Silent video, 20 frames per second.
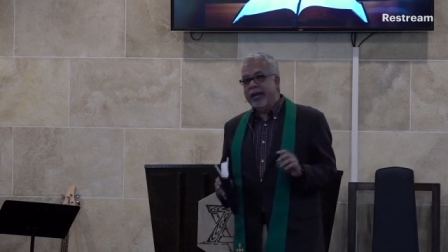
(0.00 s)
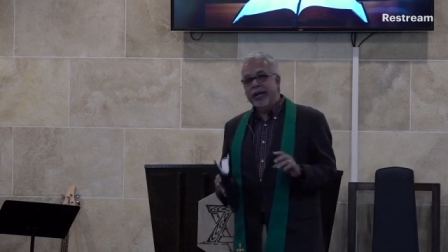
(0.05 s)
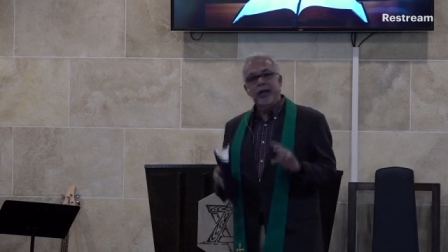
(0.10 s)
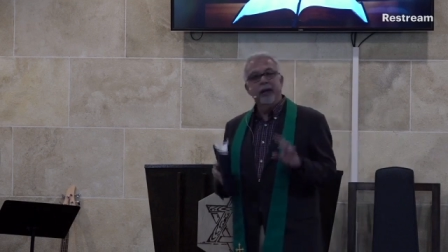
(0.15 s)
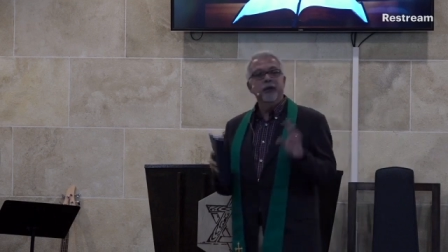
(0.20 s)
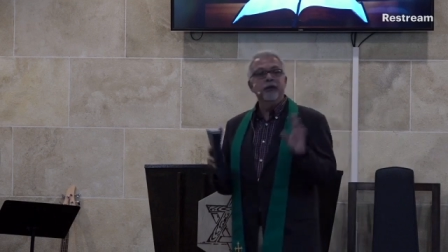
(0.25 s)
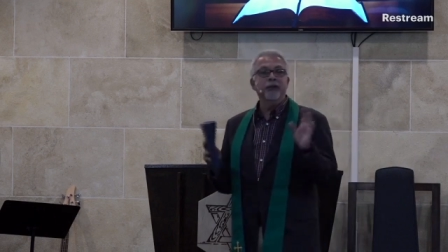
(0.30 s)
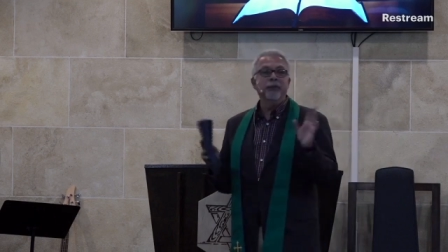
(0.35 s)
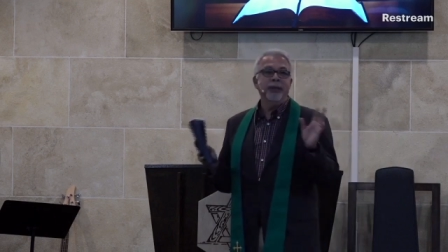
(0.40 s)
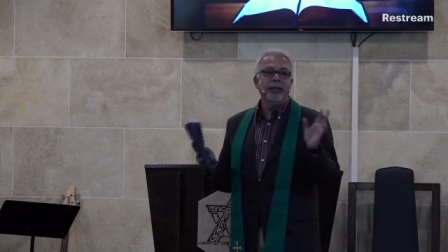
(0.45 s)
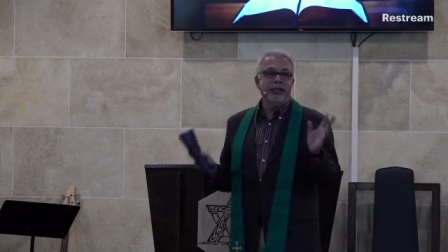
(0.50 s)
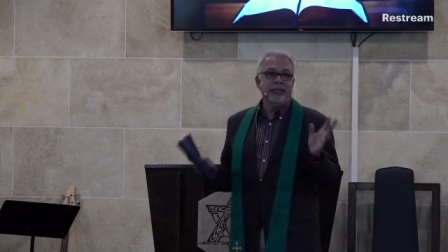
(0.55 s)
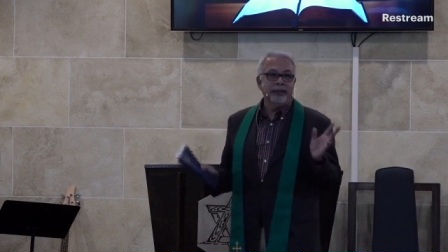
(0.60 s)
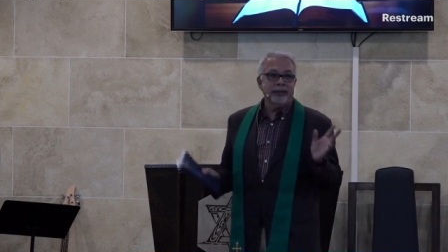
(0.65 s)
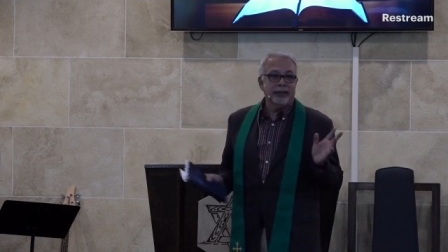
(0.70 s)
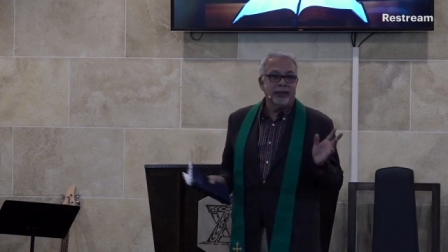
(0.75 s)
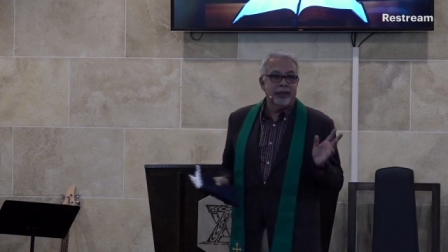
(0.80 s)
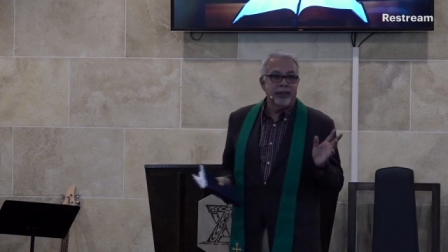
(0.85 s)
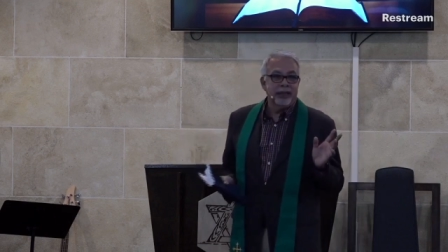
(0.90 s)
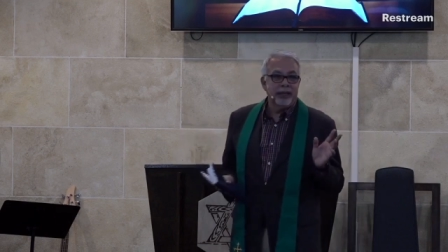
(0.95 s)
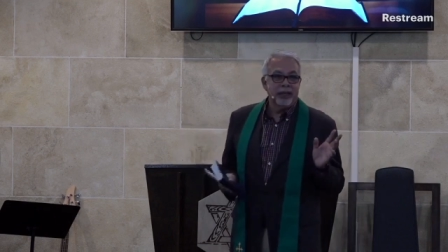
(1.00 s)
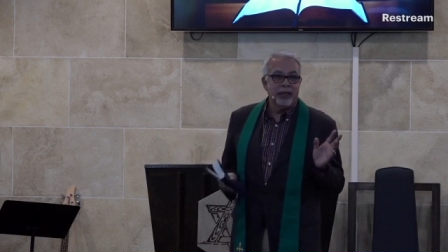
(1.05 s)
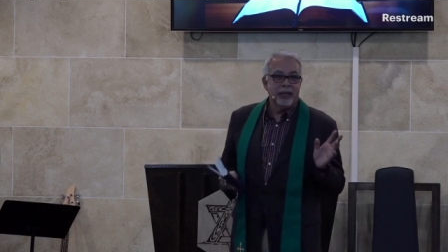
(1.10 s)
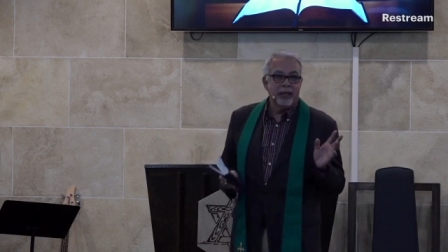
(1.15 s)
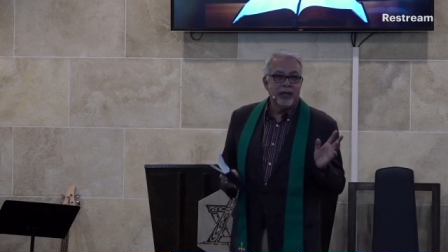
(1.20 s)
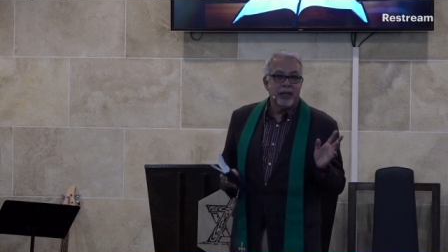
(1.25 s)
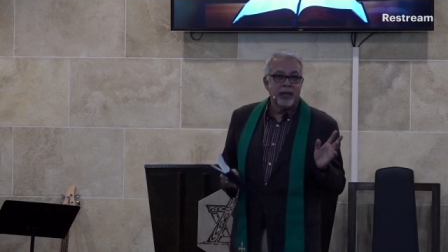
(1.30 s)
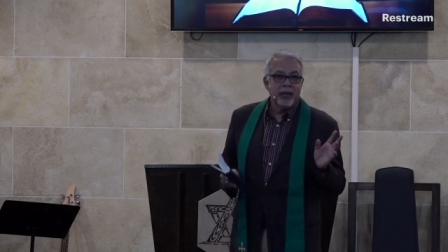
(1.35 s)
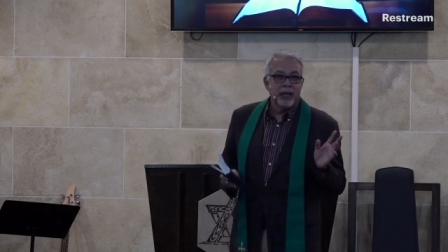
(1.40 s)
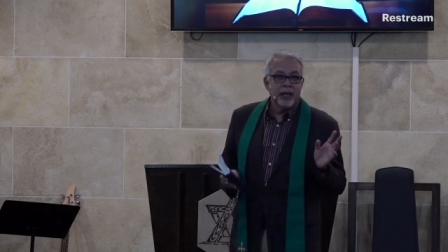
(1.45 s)
other means.
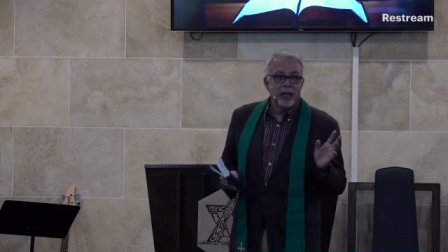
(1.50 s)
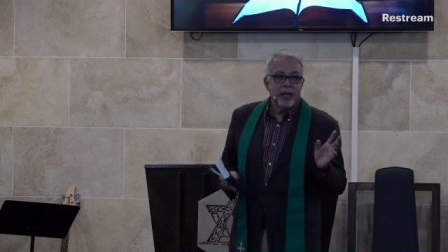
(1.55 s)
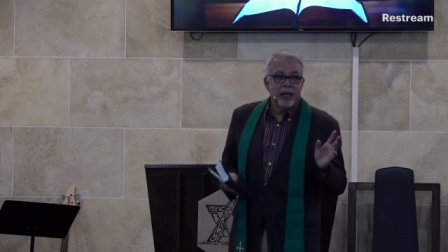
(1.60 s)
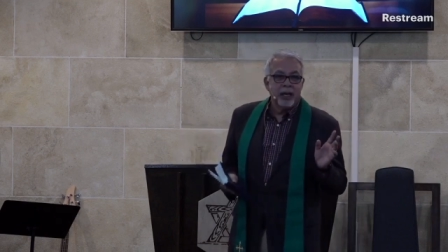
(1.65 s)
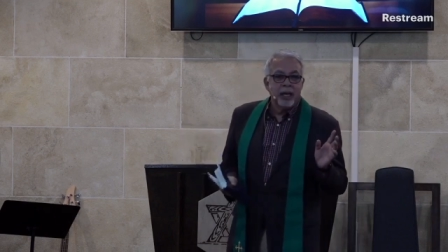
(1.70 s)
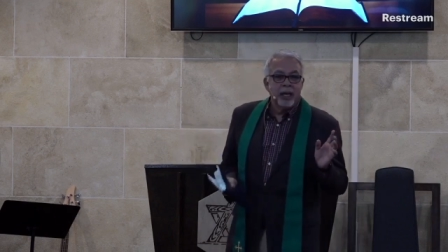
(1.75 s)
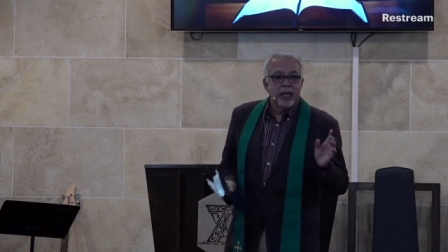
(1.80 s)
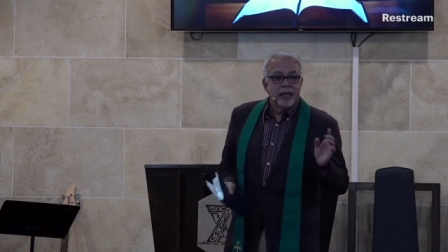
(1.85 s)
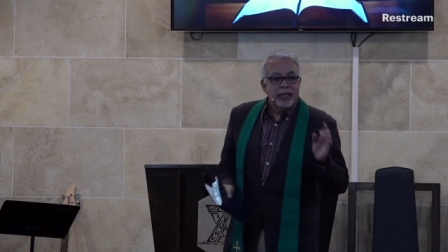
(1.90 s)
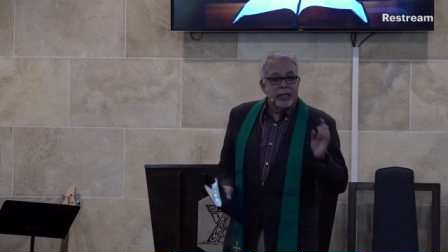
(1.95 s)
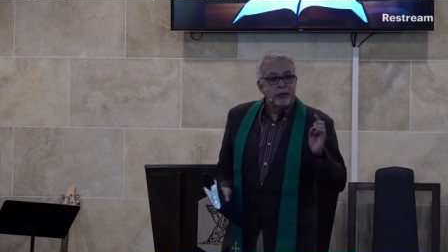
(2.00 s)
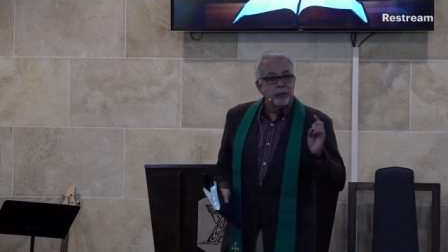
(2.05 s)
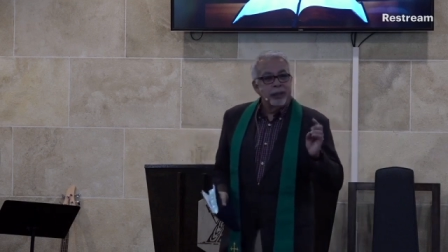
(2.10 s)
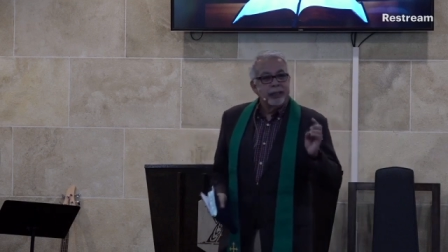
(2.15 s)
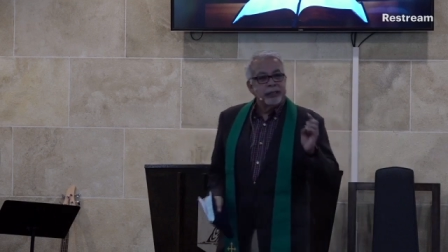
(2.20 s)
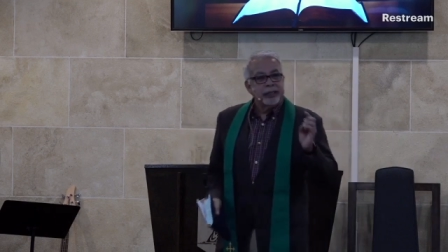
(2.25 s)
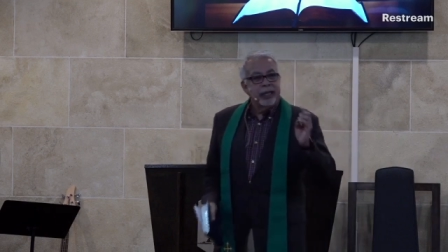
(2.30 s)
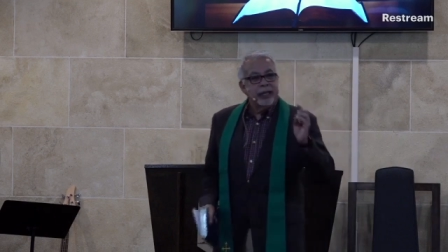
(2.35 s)
That's why he's saying